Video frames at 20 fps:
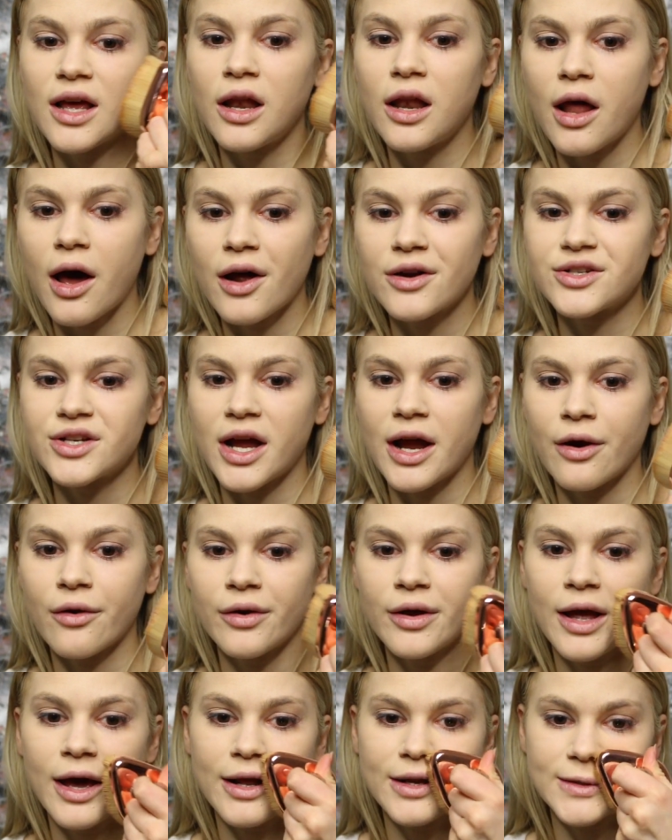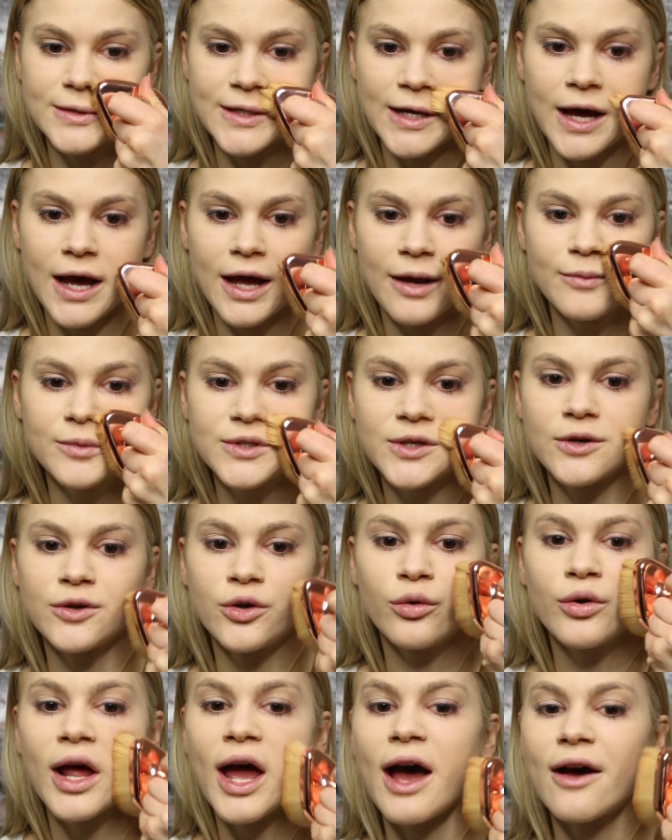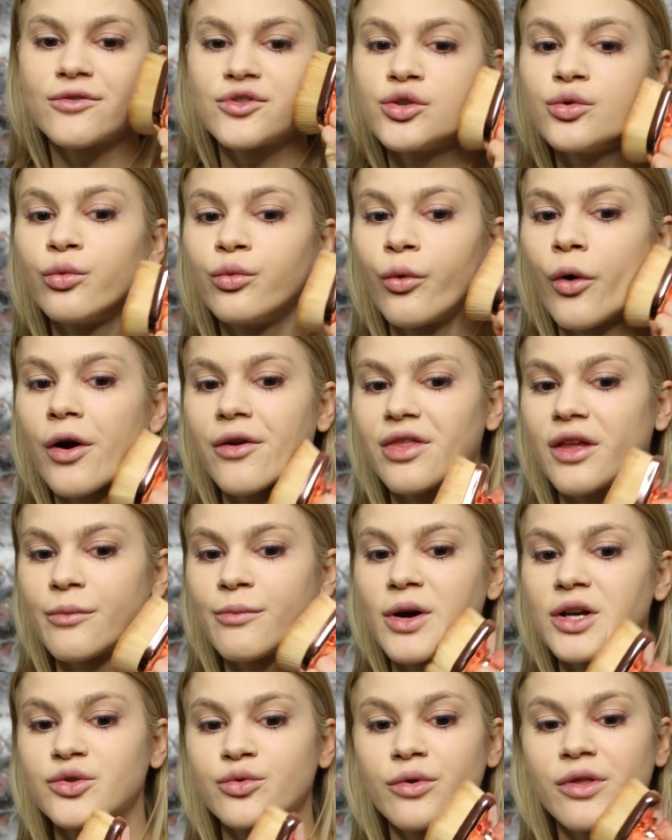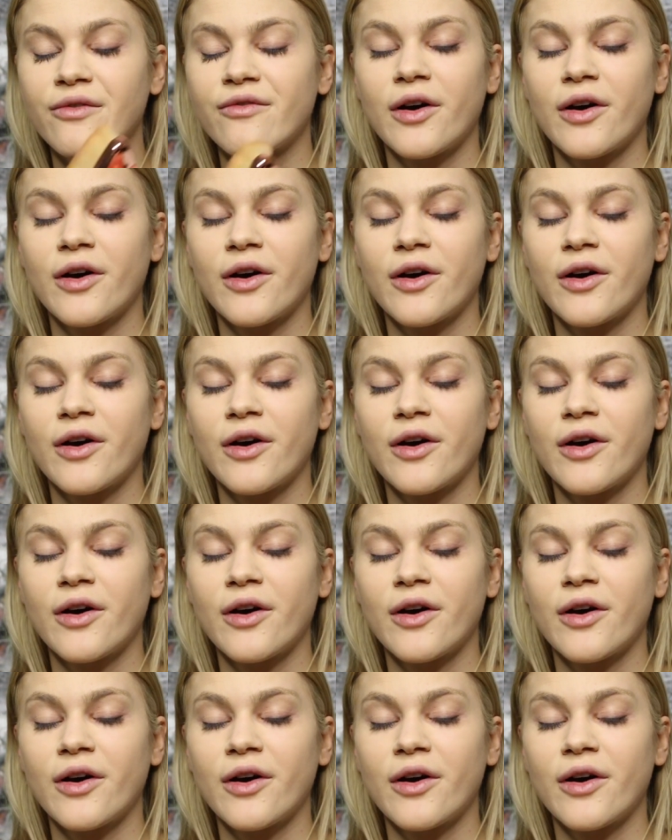a large area at a time, so I don't have to work that much with